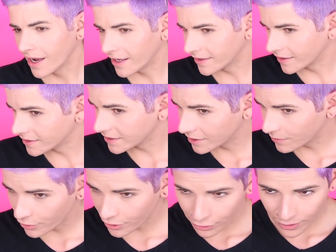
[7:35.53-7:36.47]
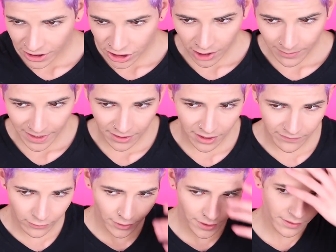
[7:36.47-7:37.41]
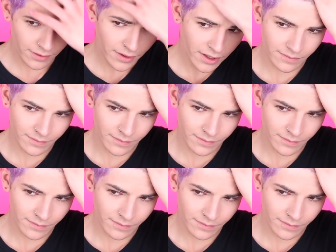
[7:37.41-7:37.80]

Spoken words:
I think it did a pretty great job at covering.